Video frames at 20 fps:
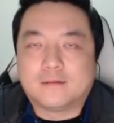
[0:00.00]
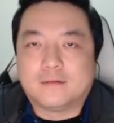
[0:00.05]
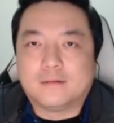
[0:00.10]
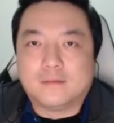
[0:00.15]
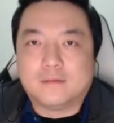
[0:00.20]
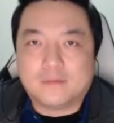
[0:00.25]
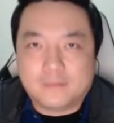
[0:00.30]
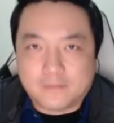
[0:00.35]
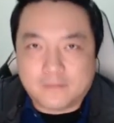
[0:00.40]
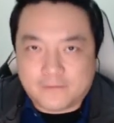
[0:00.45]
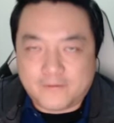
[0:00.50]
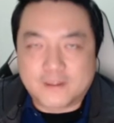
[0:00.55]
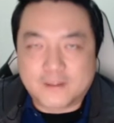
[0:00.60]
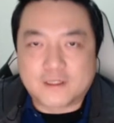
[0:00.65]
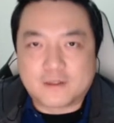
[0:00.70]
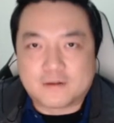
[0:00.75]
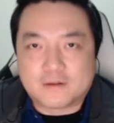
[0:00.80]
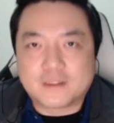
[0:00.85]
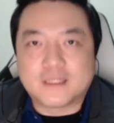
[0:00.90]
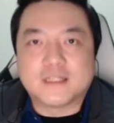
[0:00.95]

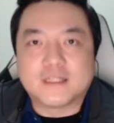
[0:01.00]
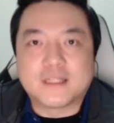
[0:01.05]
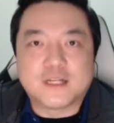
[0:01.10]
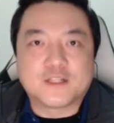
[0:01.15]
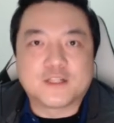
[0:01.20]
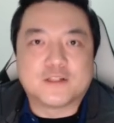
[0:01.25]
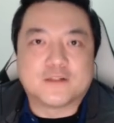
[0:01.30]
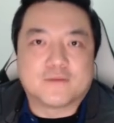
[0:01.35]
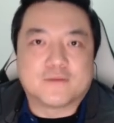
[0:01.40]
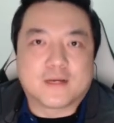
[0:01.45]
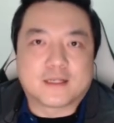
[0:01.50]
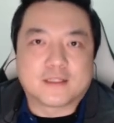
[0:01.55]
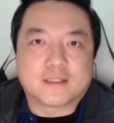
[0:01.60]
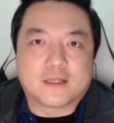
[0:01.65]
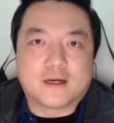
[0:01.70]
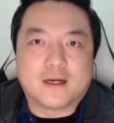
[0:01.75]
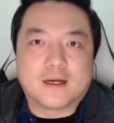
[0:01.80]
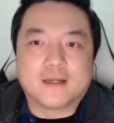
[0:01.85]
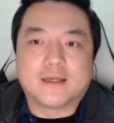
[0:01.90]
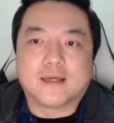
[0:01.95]
physical sensations of
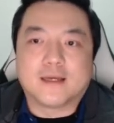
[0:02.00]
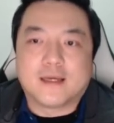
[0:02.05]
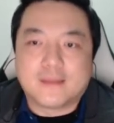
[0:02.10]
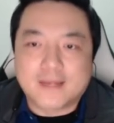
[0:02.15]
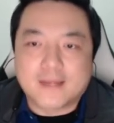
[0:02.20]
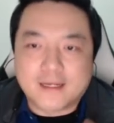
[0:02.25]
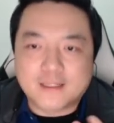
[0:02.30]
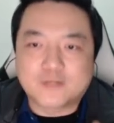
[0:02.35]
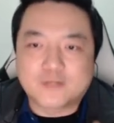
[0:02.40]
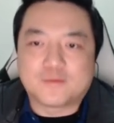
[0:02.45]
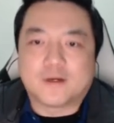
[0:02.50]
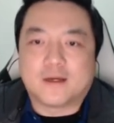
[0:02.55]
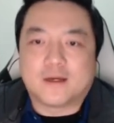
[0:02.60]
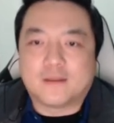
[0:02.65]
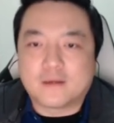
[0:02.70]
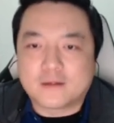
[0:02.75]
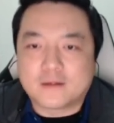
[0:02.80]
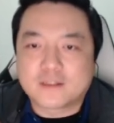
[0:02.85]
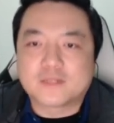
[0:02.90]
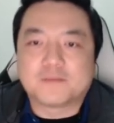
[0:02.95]
anxiety, and that's where
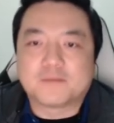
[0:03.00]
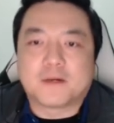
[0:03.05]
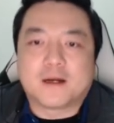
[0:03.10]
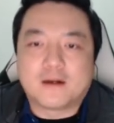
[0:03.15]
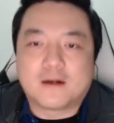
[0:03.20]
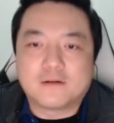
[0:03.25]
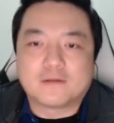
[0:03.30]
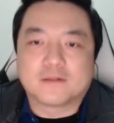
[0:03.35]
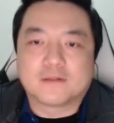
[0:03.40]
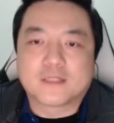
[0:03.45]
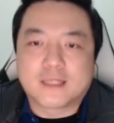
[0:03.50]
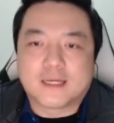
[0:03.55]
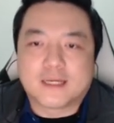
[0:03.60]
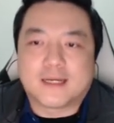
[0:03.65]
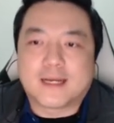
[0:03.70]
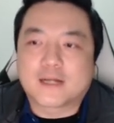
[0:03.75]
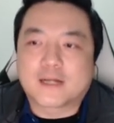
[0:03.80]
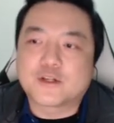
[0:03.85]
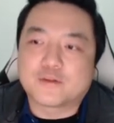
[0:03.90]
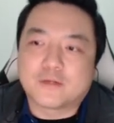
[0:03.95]
those spirals can
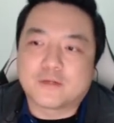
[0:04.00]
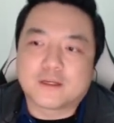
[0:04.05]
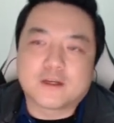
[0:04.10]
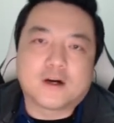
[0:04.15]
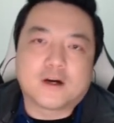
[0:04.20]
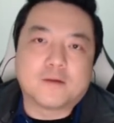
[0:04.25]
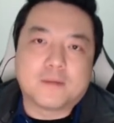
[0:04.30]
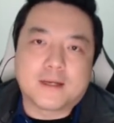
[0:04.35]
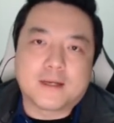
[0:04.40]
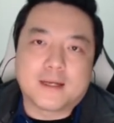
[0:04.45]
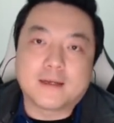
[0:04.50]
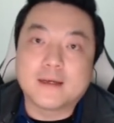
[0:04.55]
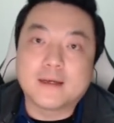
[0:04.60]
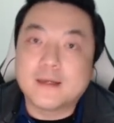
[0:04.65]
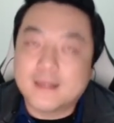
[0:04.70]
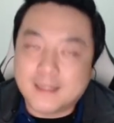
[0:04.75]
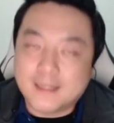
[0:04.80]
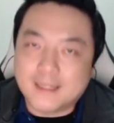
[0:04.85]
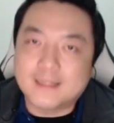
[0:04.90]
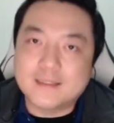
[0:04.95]
actually culminate,
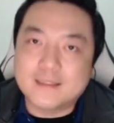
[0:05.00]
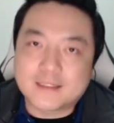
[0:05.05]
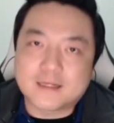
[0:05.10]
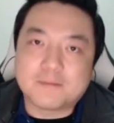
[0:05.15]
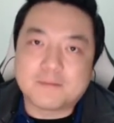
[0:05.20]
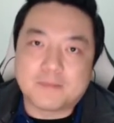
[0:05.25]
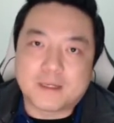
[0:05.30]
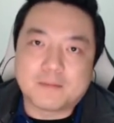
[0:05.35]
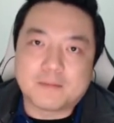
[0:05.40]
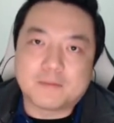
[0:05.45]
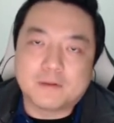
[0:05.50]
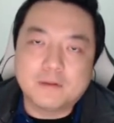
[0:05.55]
in some people,